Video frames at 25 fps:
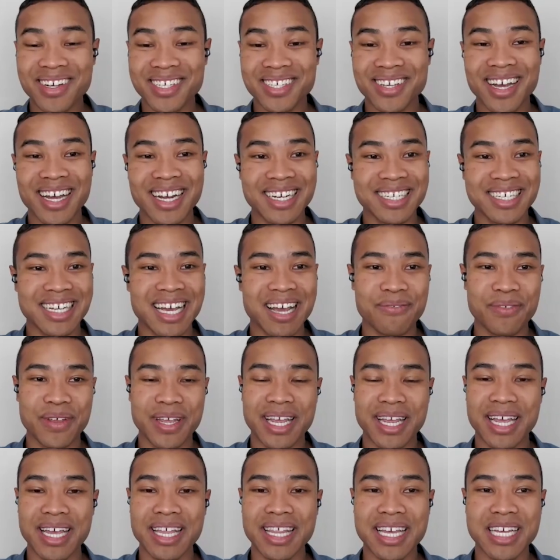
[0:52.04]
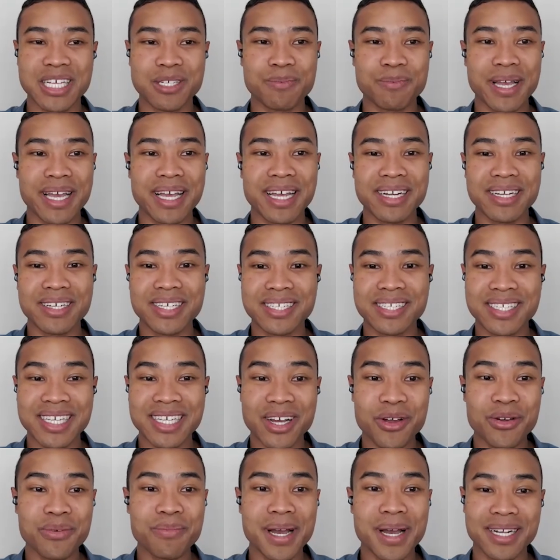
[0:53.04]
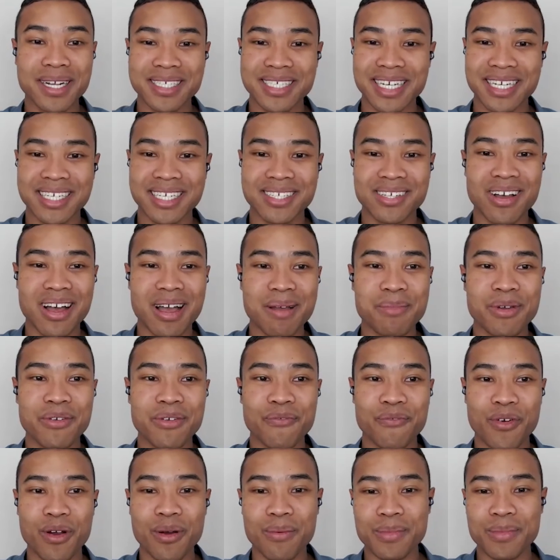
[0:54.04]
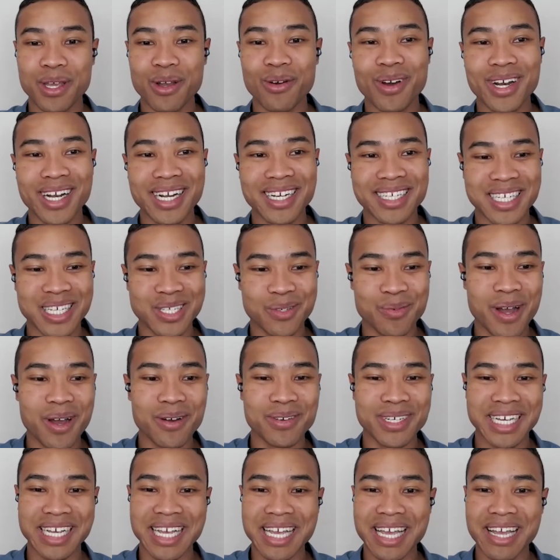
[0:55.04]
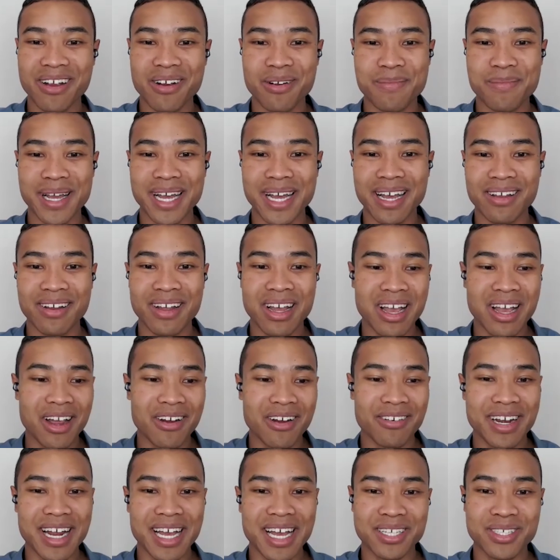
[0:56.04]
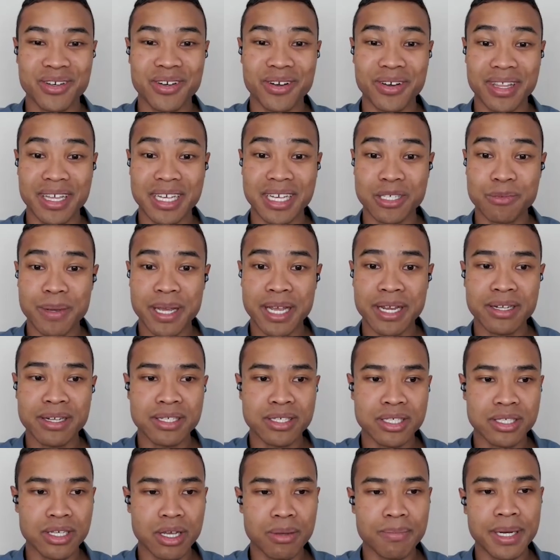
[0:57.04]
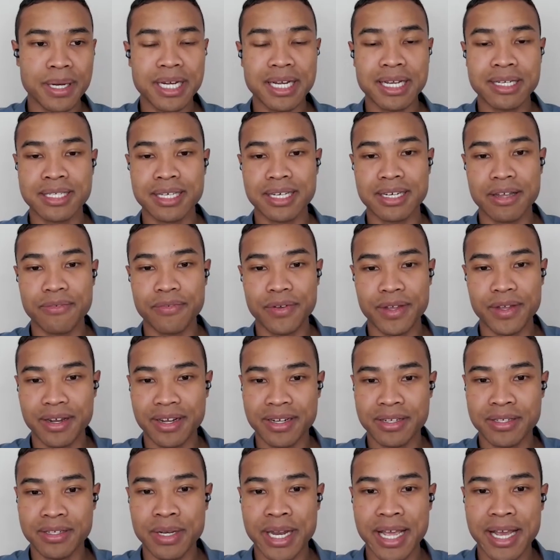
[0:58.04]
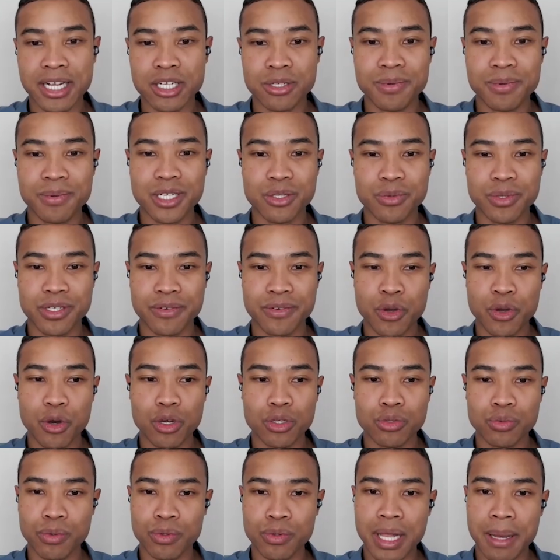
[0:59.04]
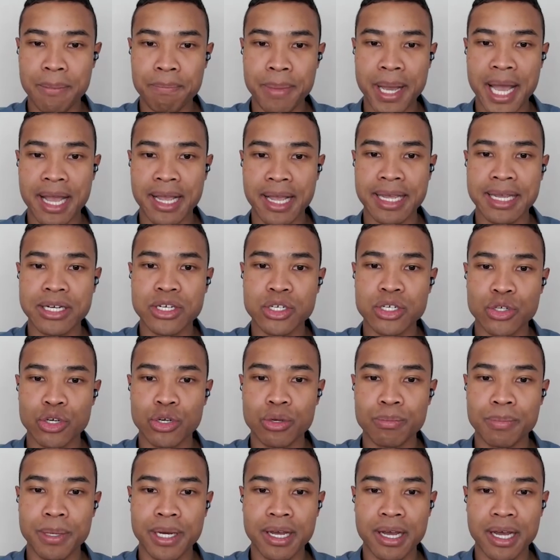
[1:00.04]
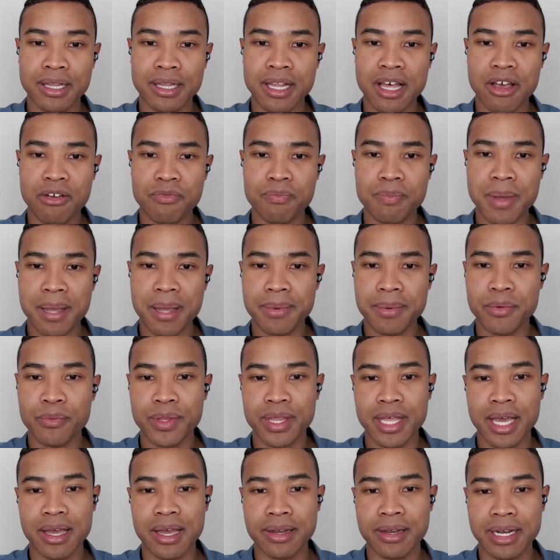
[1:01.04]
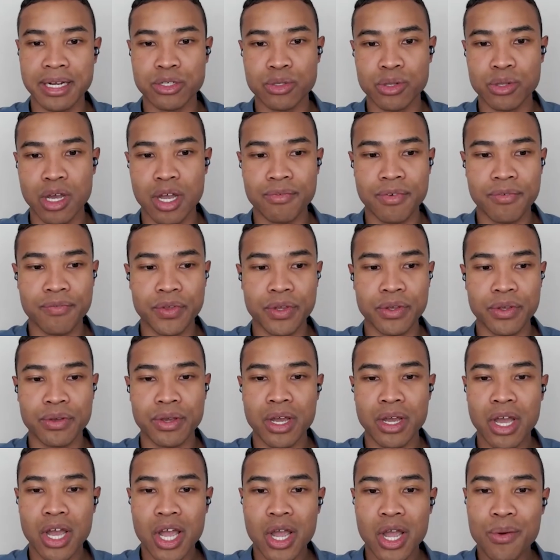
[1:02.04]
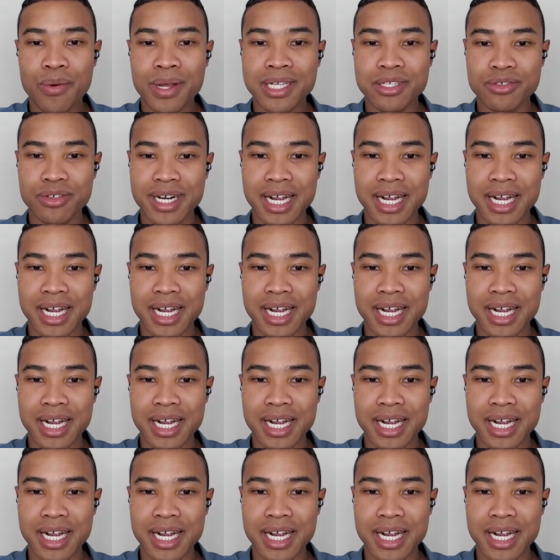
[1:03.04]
exciting to have you here. There's been so much excitement from the audience as well to hear about Renascor. There's been so many significant announcements, which of course we'll unpack into, but I'd love maybe with that initial overview, who is